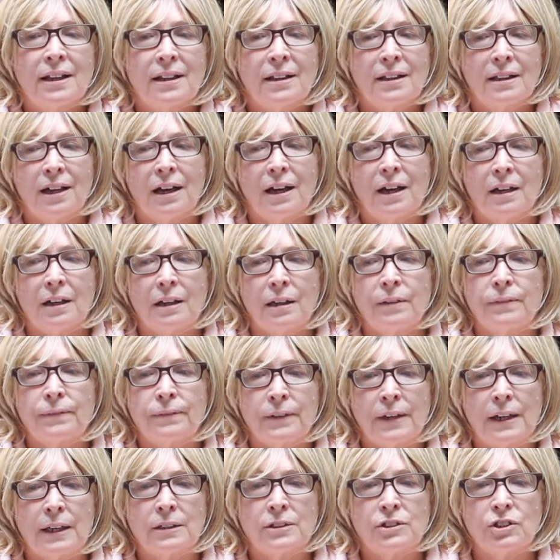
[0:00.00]
that
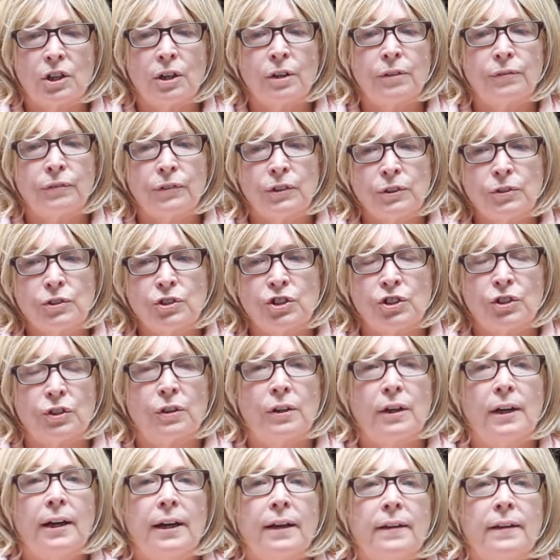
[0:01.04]
affect our future.